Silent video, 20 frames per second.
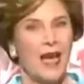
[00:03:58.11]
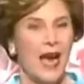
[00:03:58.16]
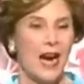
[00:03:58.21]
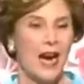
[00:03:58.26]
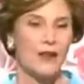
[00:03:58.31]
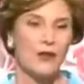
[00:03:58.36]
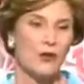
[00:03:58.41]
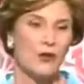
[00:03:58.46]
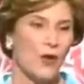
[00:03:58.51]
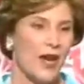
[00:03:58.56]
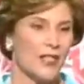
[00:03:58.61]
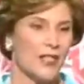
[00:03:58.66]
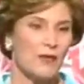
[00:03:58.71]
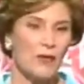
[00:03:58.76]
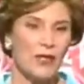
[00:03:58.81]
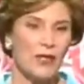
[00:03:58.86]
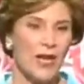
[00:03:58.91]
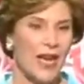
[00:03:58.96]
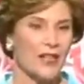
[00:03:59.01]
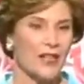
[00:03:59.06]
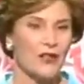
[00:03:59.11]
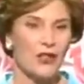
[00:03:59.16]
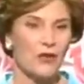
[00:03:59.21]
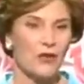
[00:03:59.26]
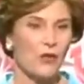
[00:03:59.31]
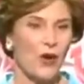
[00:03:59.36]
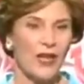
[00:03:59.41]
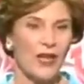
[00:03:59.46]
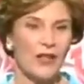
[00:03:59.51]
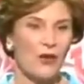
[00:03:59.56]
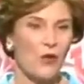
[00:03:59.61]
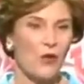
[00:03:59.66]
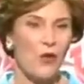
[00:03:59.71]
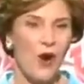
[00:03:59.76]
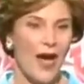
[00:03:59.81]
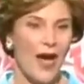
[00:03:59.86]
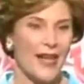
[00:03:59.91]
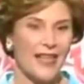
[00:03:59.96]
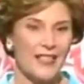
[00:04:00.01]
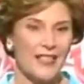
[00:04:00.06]
Our transportation wasn't
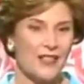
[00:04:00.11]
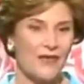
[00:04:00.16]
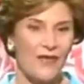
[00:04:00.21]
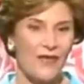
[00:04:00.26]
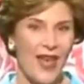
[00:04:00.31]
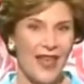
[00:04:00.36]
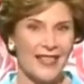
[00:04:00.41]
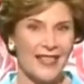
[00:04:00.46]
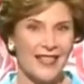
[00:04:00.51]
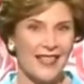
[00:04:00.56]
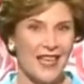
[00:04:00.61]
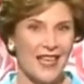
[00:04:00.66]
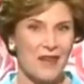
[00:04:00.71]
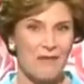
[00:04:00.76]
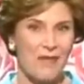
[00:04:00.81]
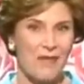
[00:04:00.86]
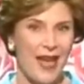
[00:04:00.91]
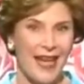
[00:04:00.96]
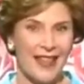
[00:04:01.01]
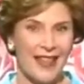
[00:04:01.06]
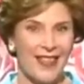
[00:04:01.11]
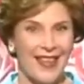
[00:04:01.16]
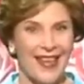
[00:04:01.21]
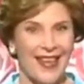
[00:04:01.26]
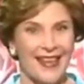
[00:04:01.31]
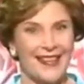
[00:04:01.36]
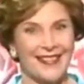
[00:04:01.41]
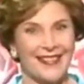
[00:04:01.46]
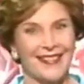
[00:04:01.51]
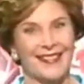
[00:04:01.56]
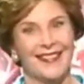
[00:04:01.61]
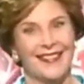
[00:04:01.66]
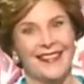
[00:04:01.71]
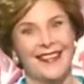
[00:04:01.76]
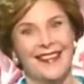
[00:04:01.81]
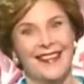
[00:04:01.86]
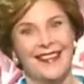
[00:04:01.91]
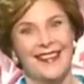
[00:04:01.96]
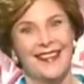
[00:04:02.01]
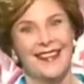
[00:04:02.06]
quite as fancy back then,
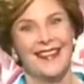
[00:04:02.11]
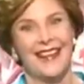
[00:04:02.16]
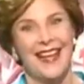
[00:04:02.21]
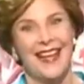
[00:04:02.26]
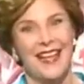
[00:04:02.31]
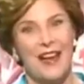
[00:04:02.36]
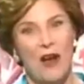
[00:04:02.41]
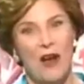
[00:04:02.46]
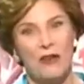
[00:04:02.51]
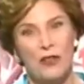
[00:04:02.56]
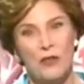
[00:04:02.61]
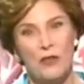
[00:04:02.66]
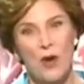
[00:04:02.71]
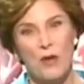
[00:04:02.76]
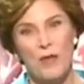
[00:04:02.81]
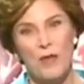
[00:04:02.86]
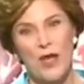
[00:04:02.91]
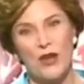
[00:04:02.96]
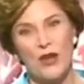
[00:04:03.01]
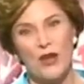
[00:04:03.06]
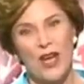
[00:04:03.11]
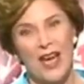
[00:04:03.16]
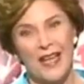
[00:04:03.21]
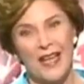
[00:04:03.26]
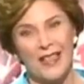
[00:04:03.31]
an Oldsmobile